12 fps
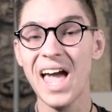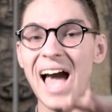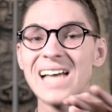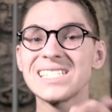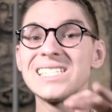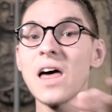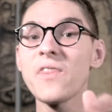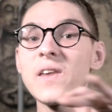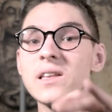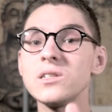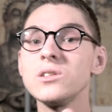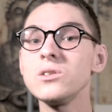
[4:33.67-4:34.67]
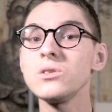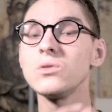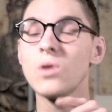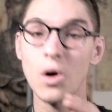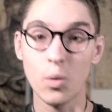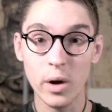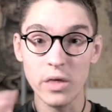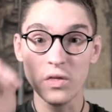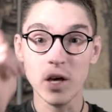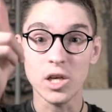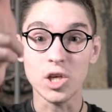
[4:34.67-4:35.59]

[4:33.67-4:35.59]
has nothing to do with